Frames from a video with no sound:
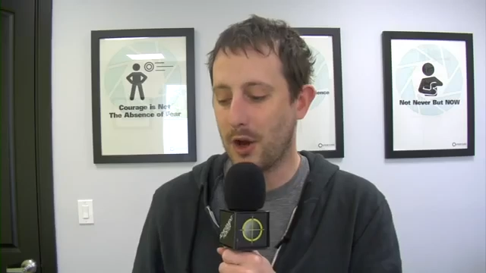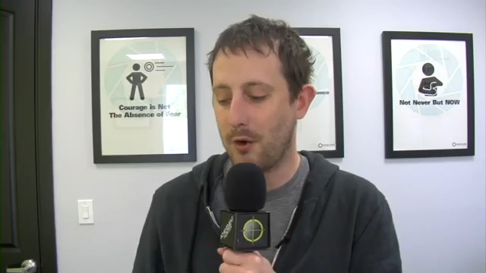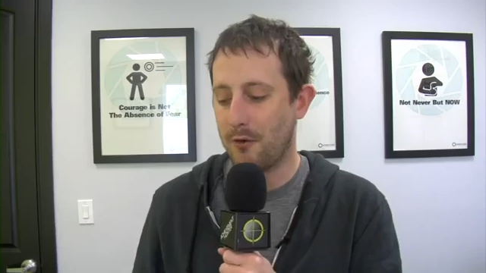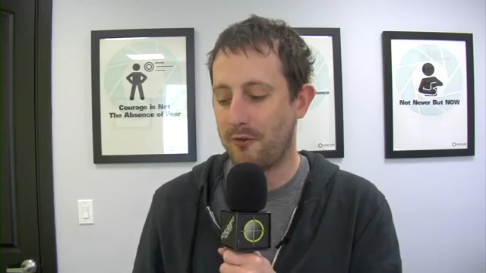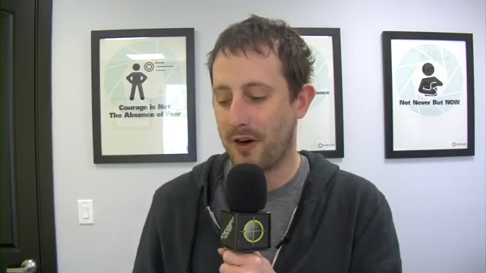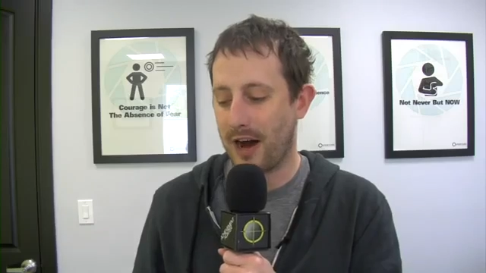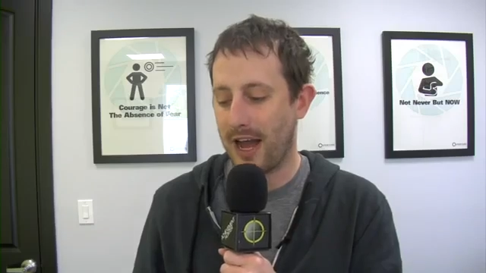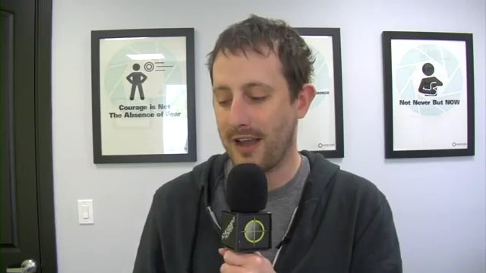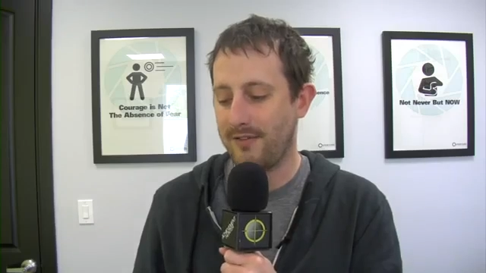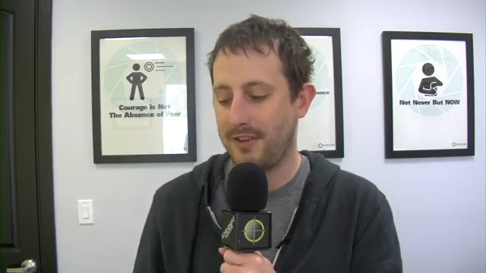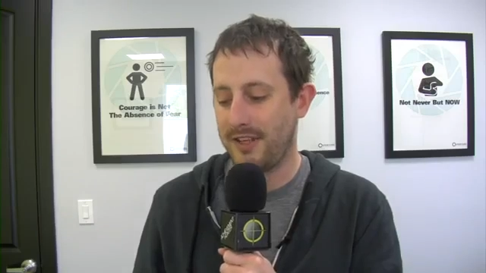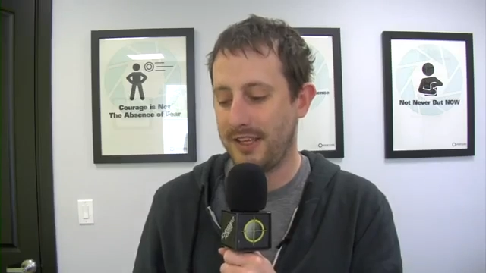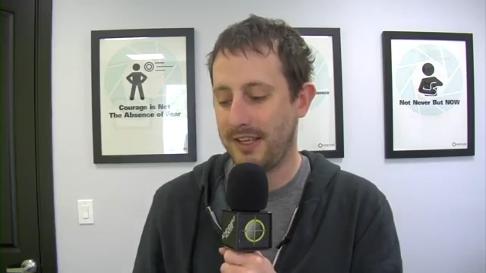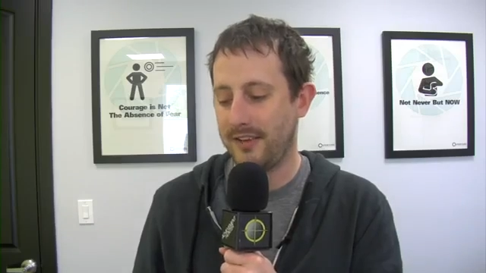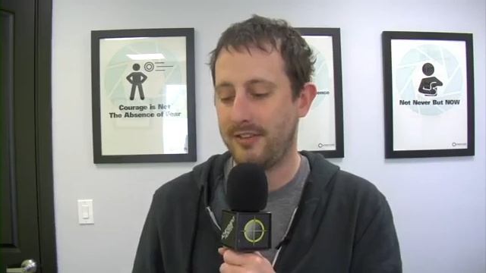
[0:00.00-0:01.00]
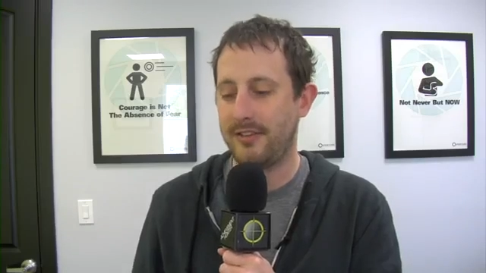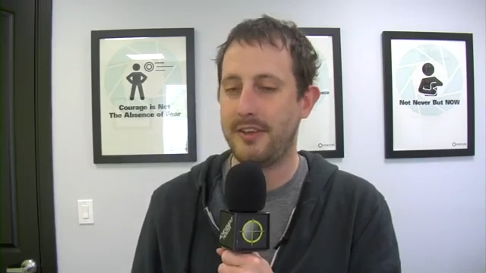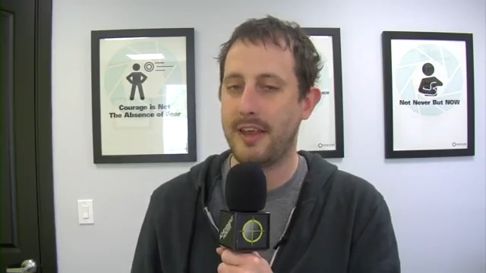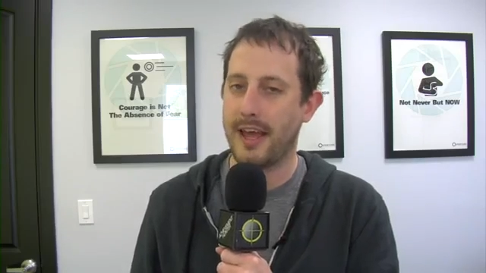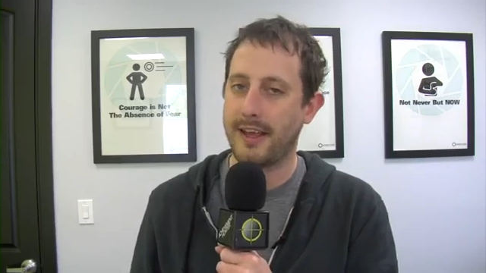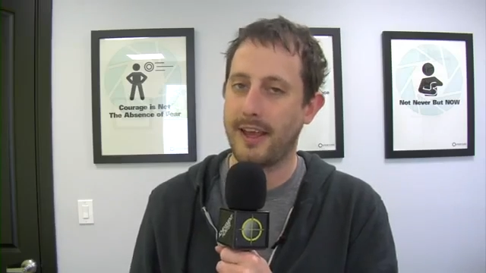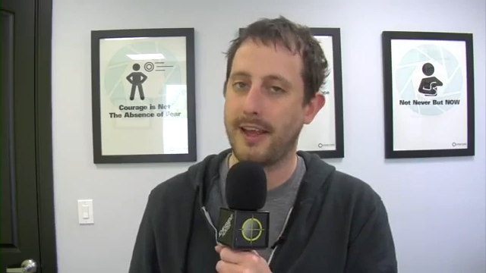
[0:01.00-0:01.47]
5D's
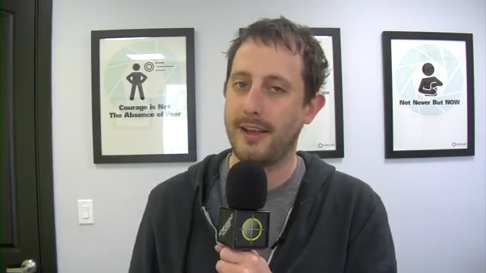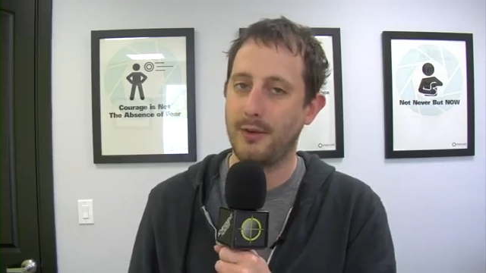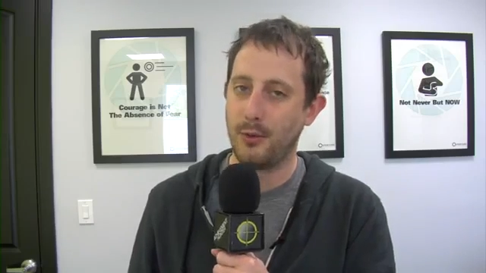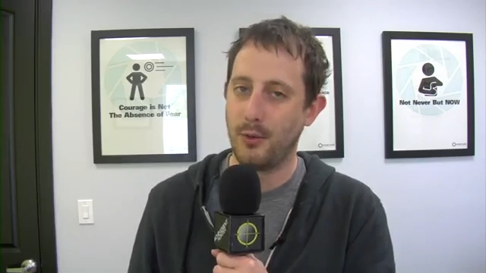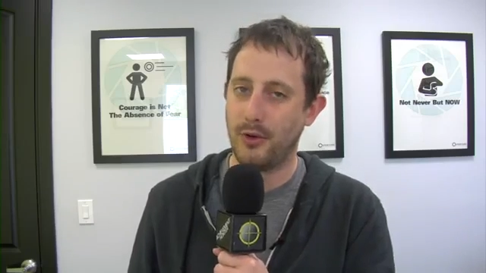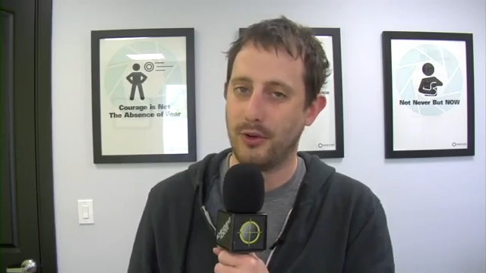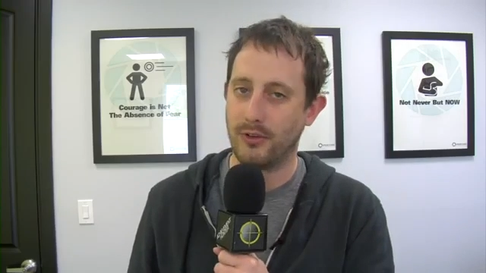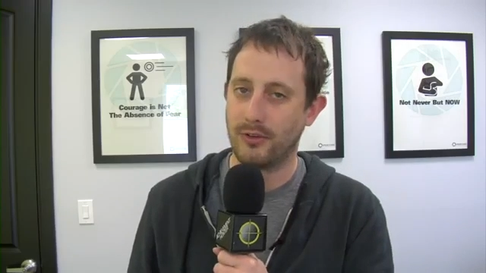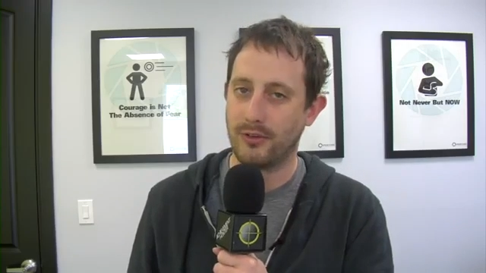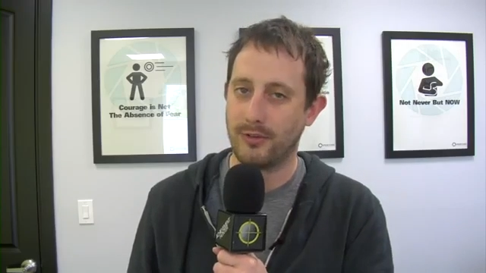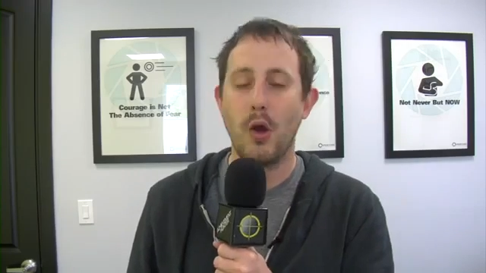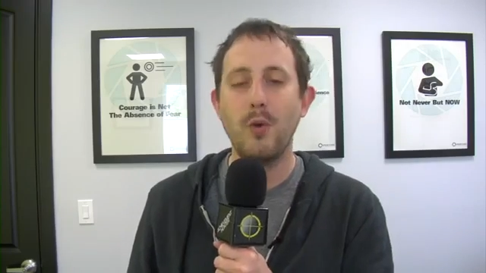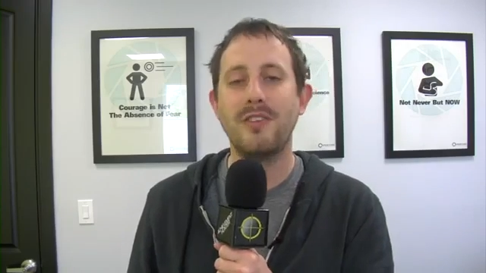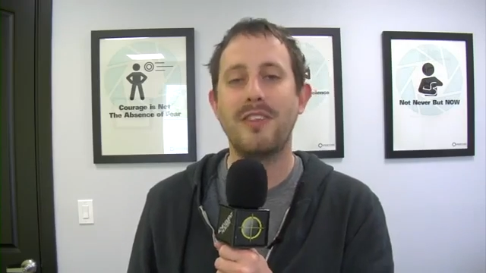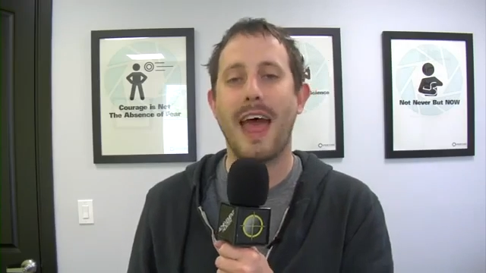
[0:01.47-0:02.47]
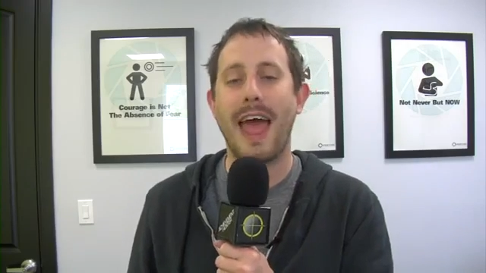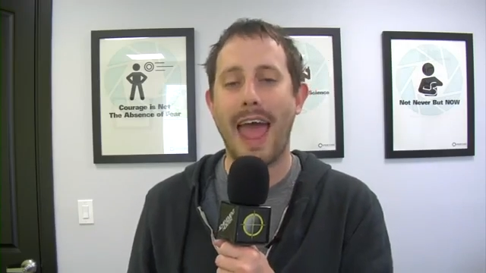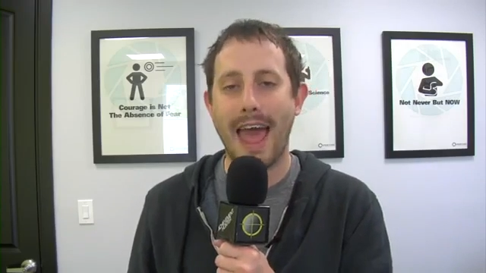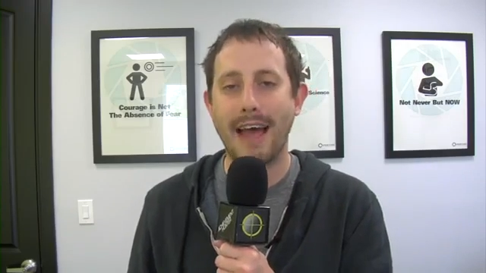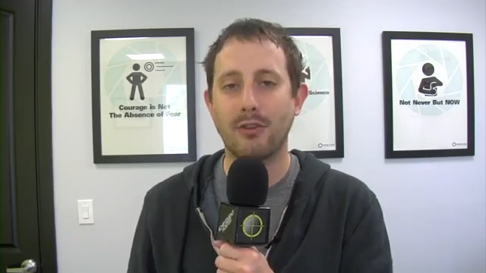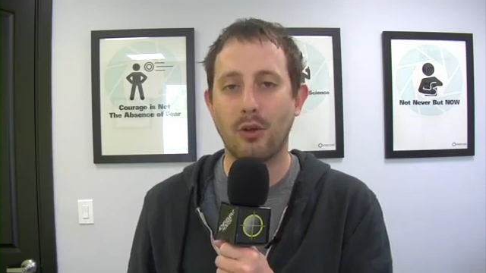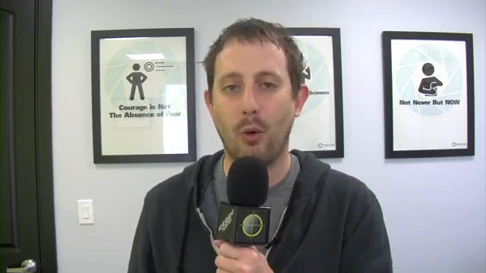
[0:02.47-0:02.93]
Decade Duels. Who is the
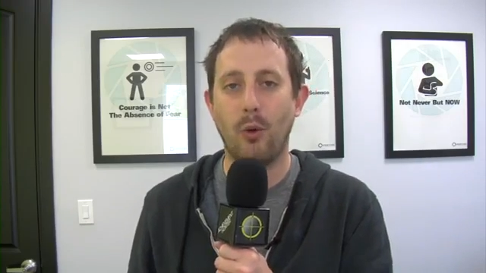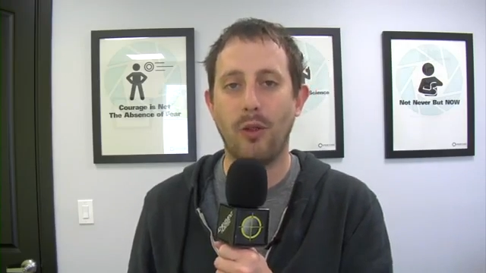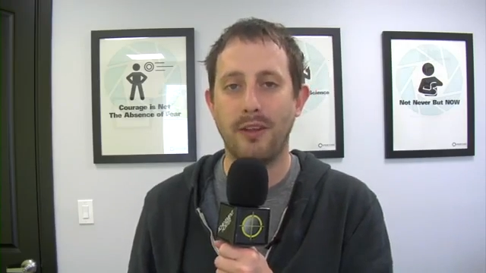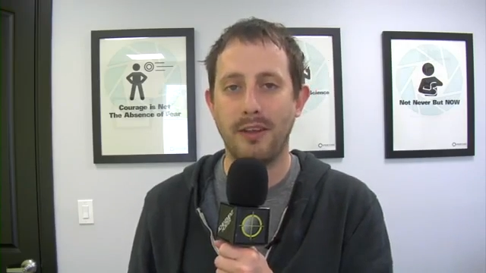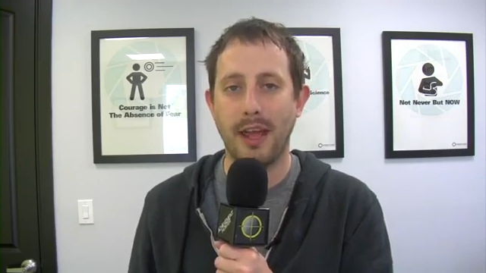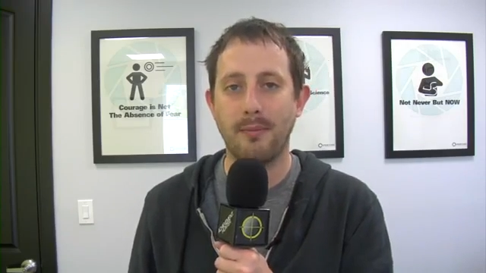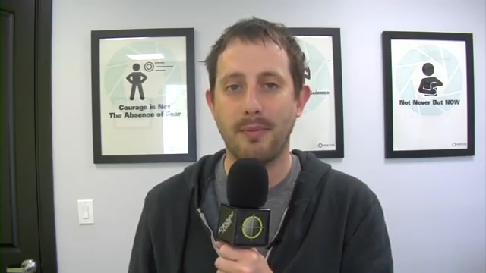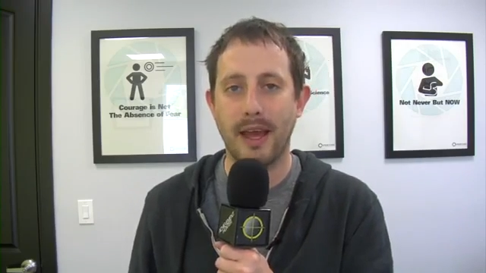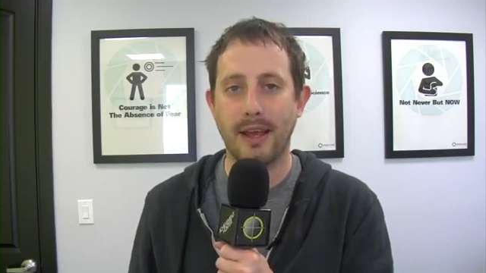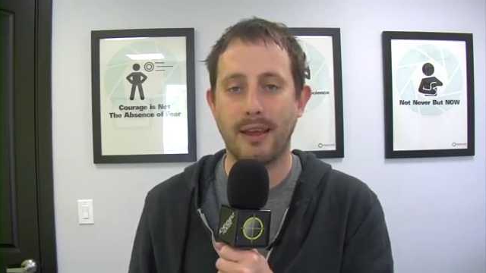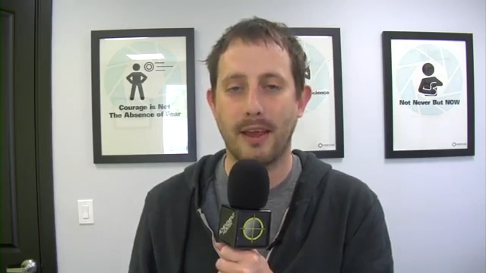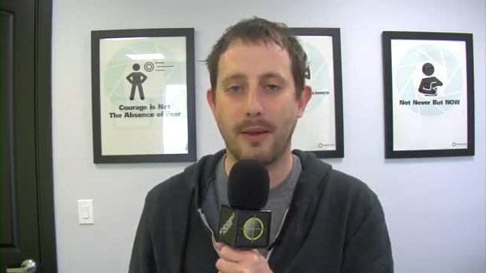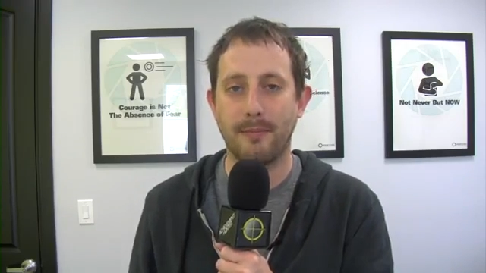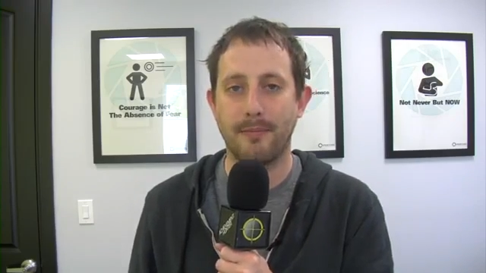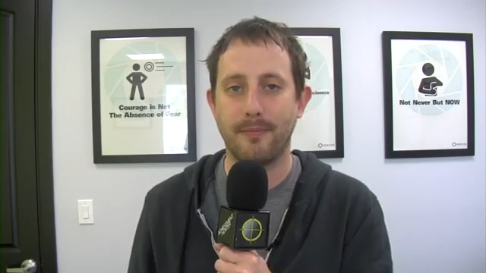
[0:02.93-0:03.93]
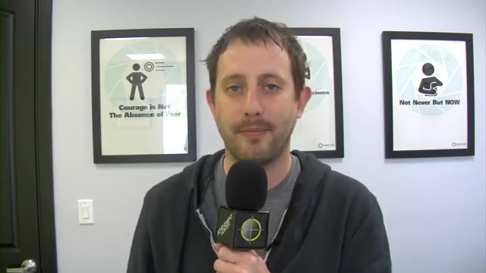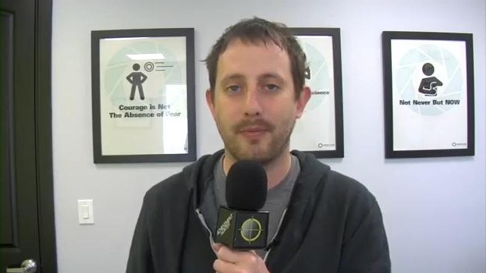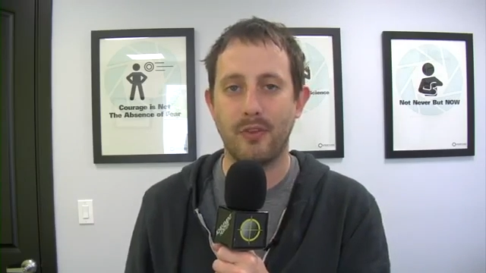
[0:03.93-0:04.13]
asshole that named that game?